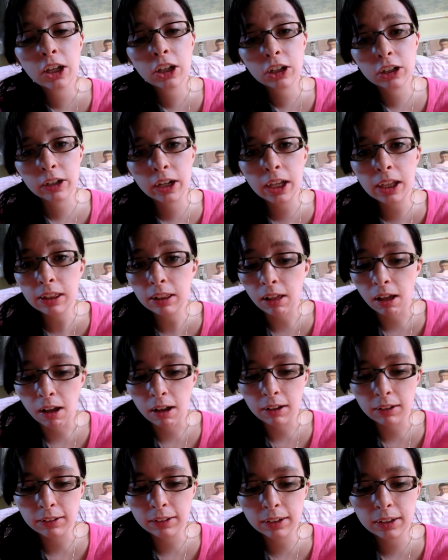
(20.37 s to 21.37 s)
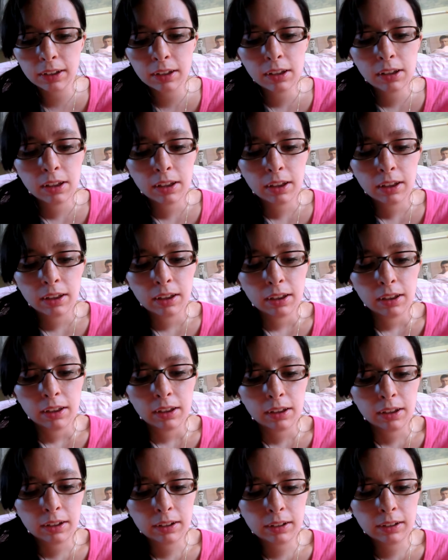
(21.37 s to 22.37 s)
great loss
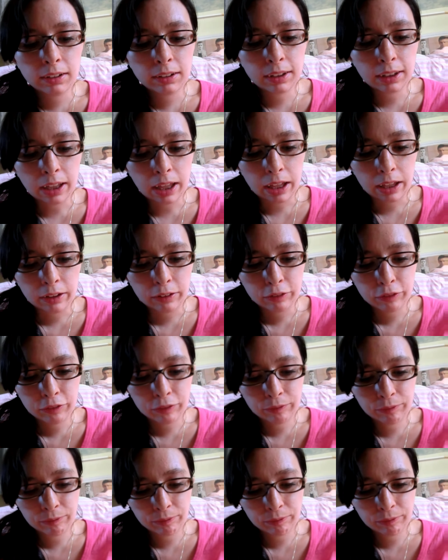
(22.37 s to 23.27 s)
in his life